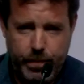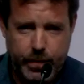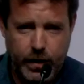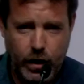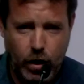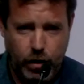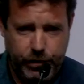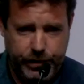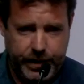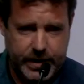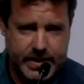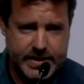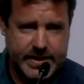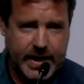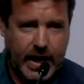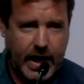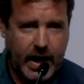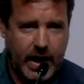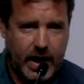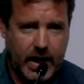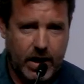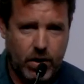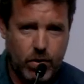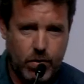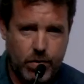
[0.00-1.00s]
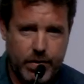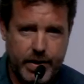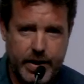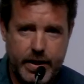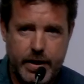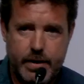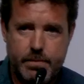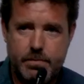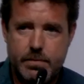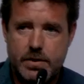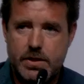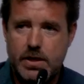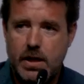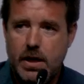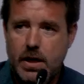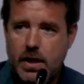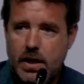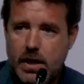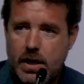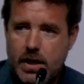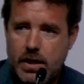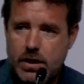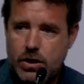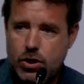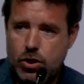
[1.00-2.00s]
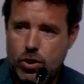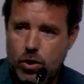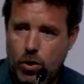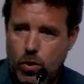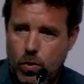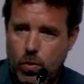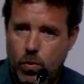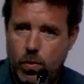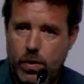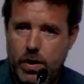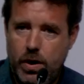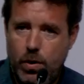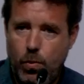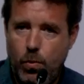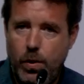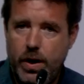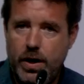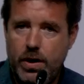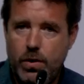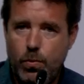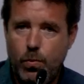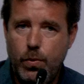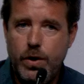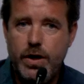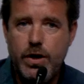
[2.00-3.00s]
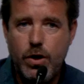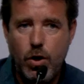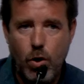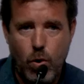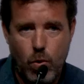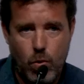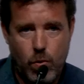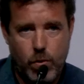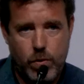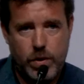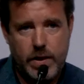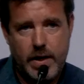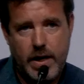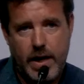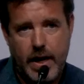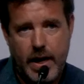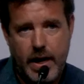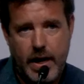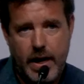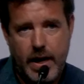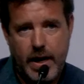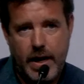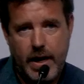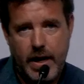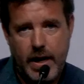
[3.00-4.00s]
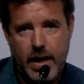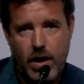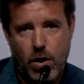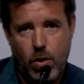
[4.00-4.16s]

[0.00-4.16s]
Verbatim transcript: of these algorithms. So when we know uh,